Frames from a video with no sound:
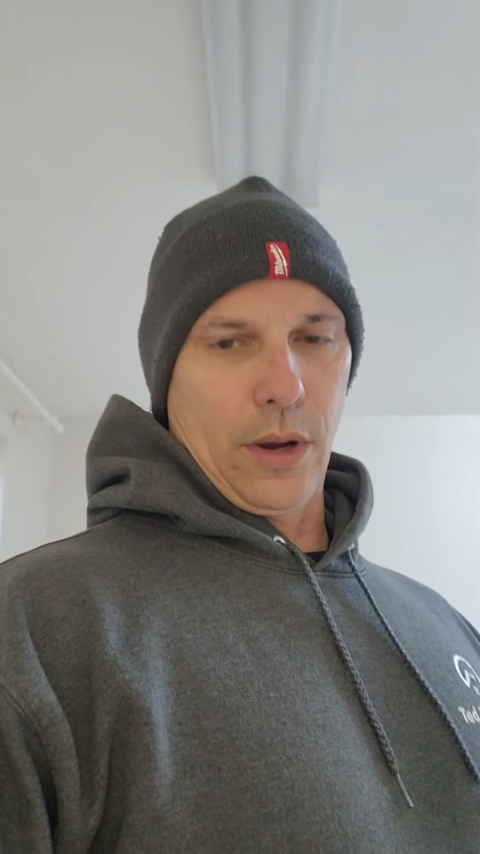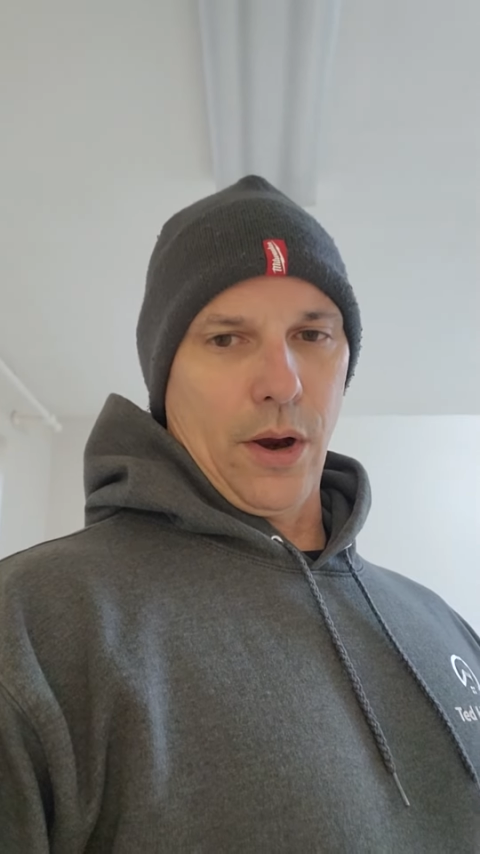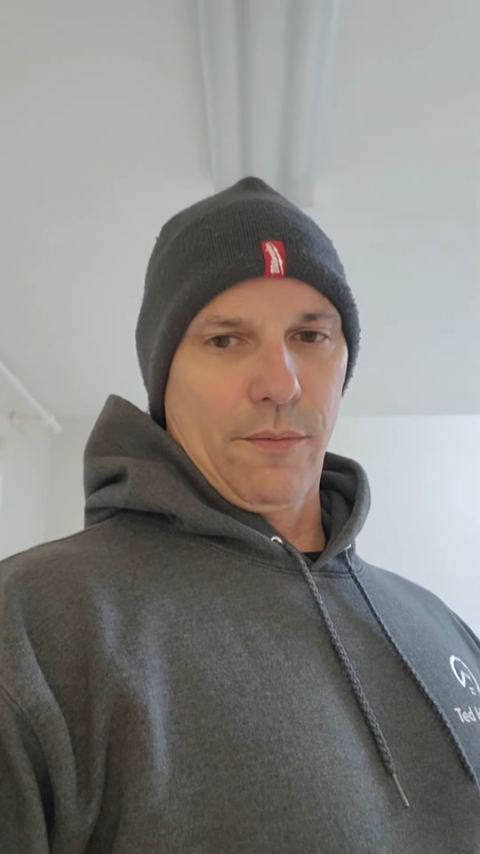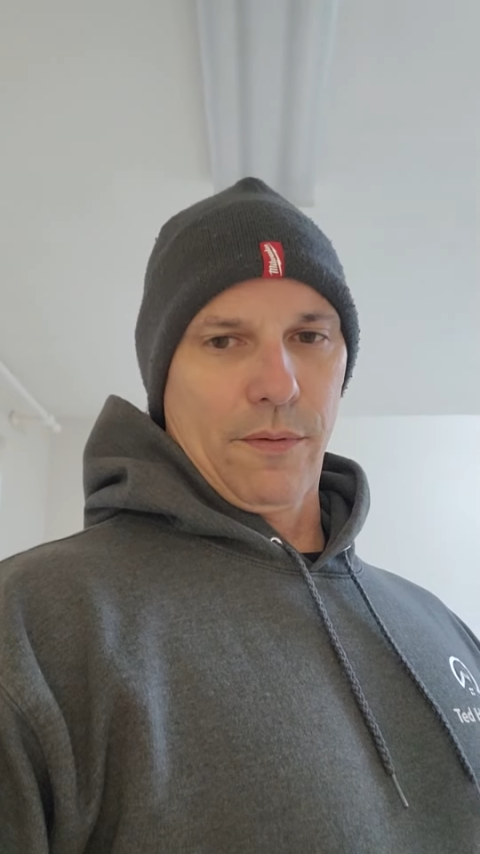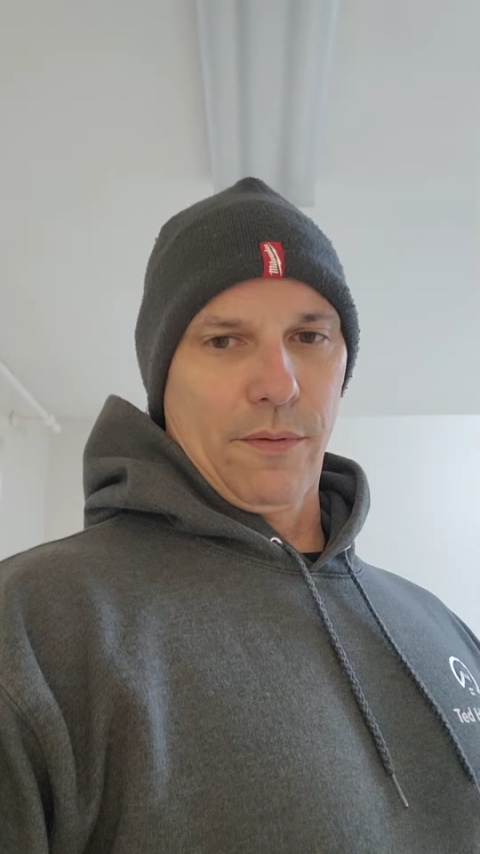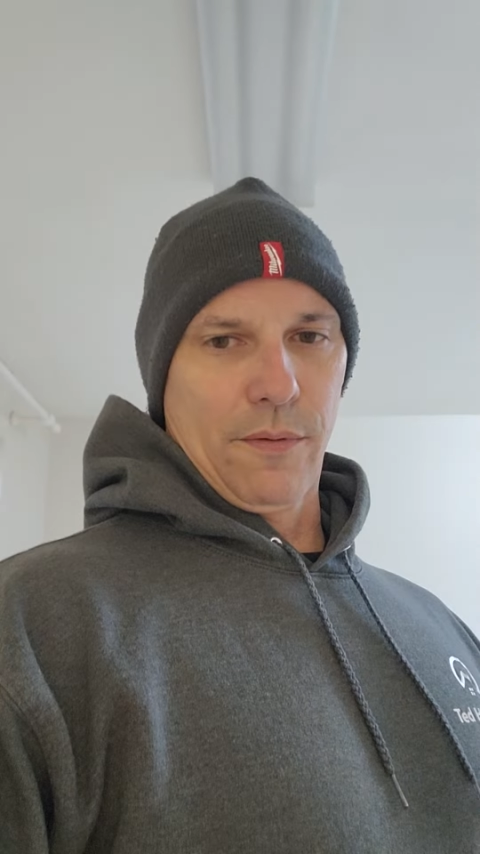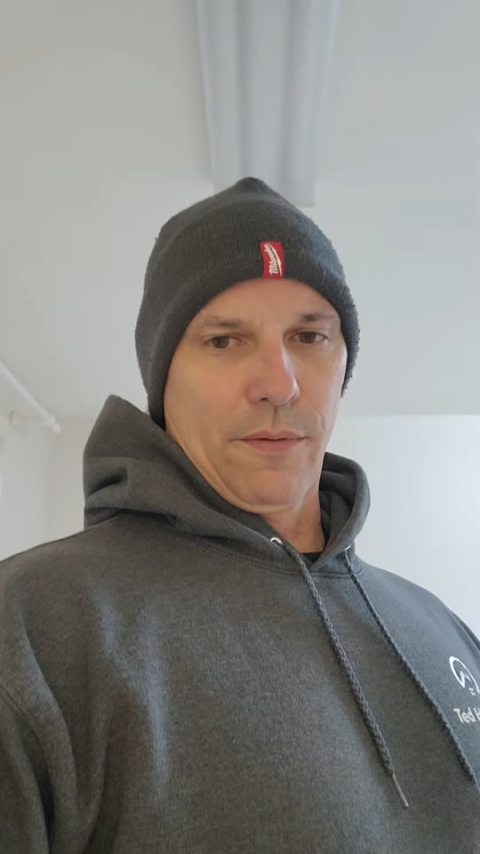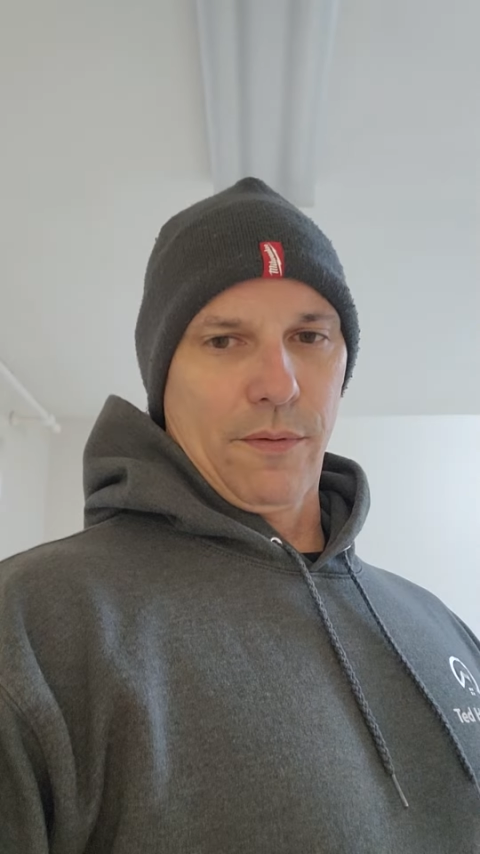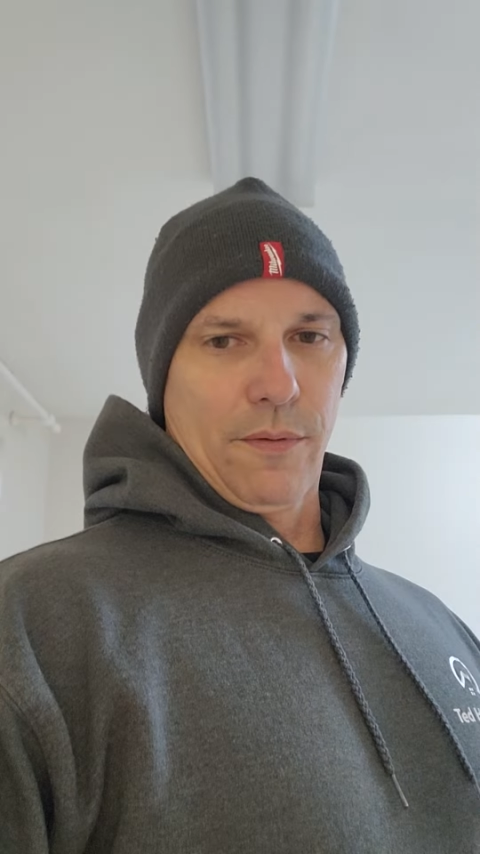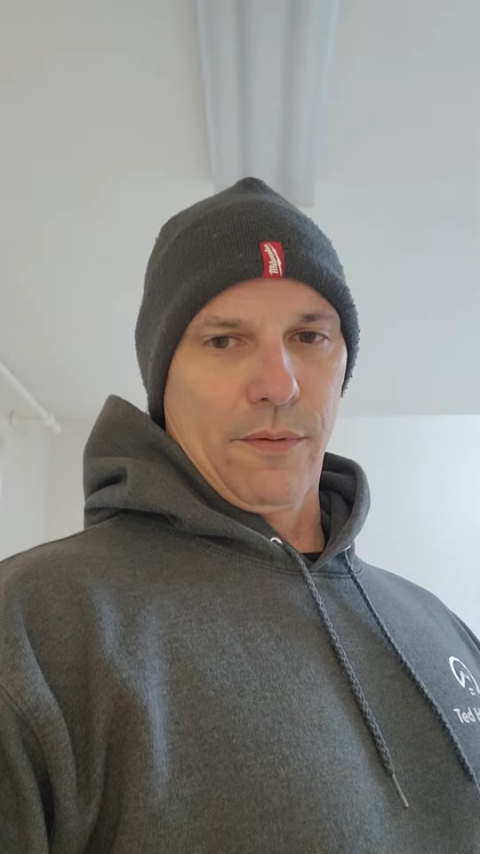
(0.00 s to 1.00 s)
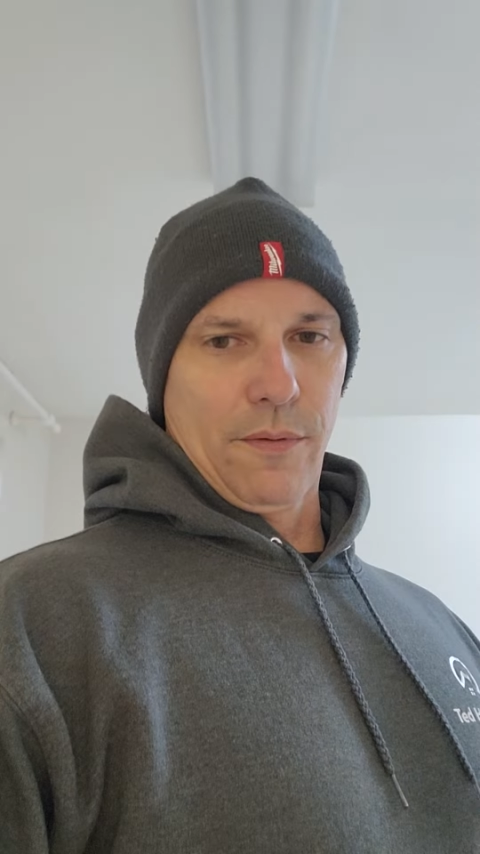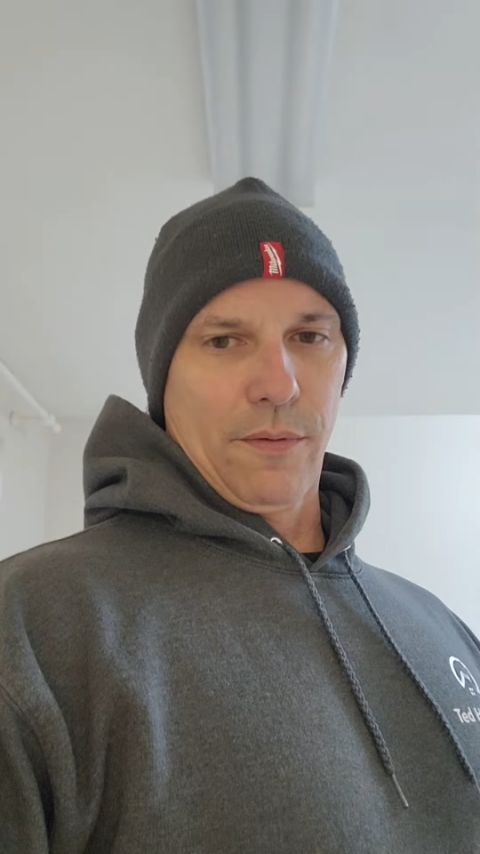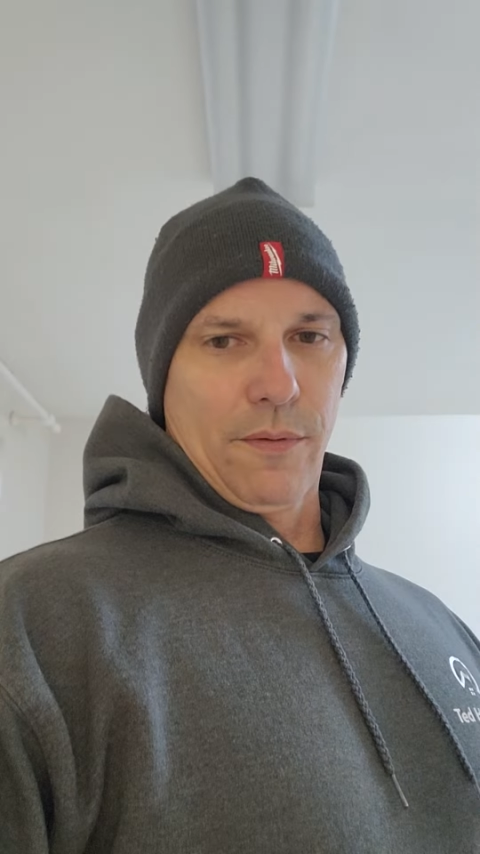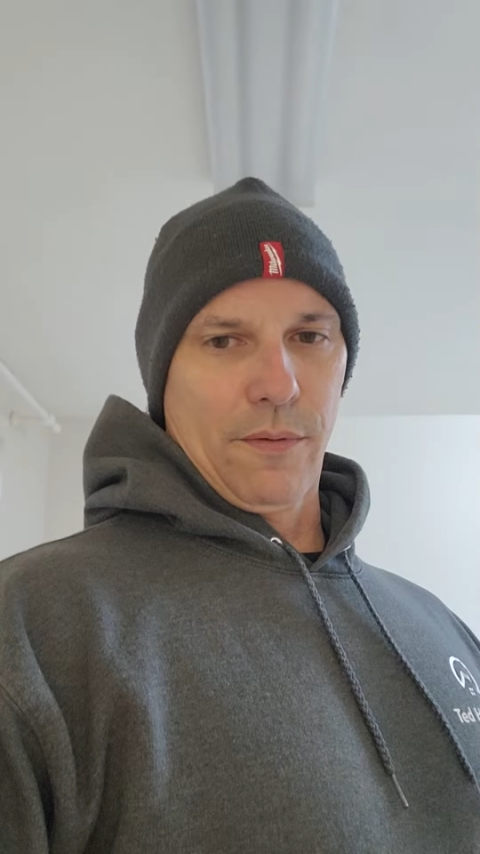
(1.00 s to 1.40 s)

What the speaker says: overview of what I found.